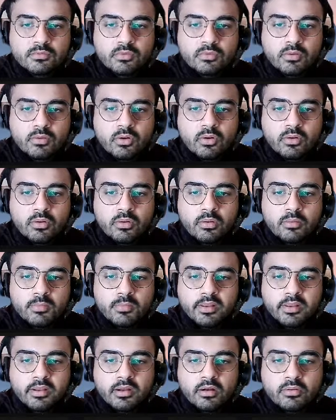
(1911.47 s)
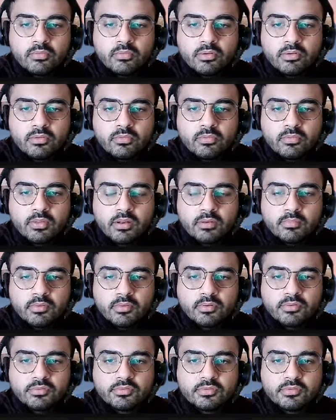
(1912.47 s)
Oh, but I can't really do that
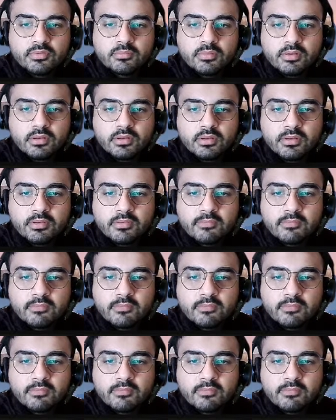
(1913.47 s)
because then